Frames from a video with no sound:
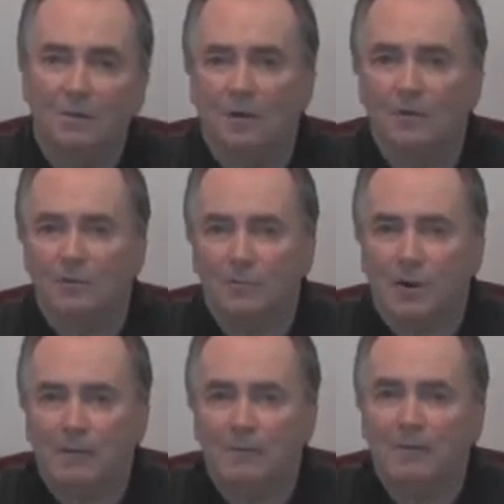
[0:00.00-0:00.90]
Well, you
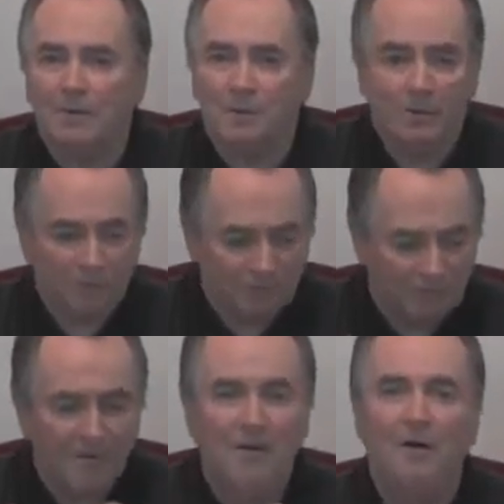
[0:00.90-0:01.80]
probably
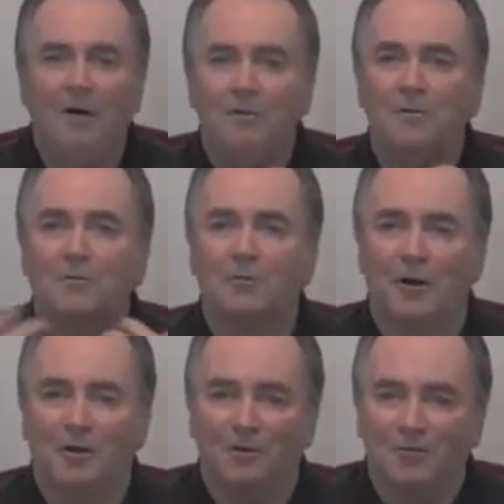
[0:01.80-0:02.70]
notice a little
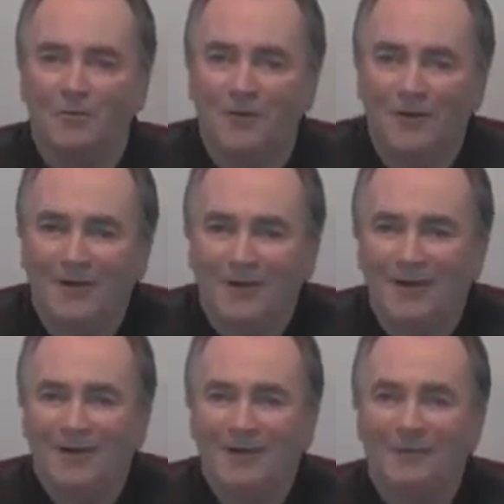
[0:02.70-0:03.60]
change.
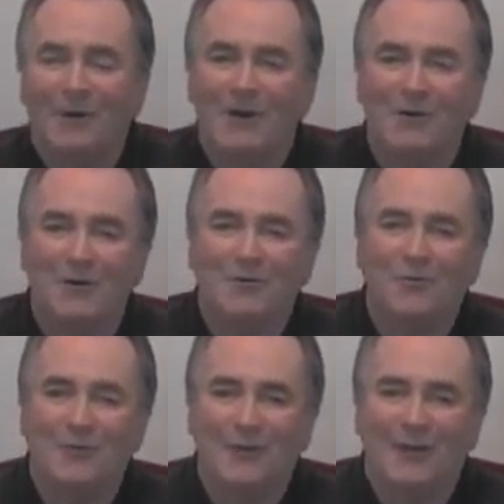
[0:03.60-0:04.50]
We had an
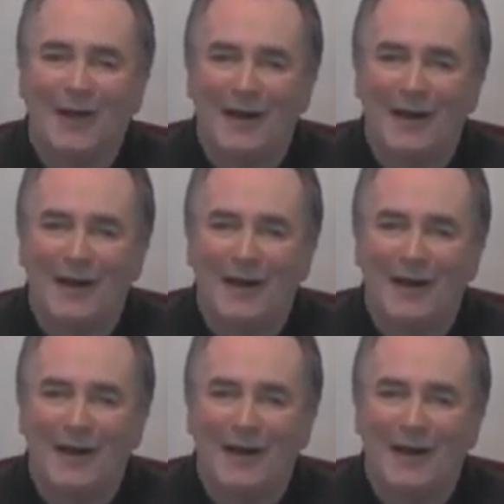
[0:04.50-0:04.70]
issue with the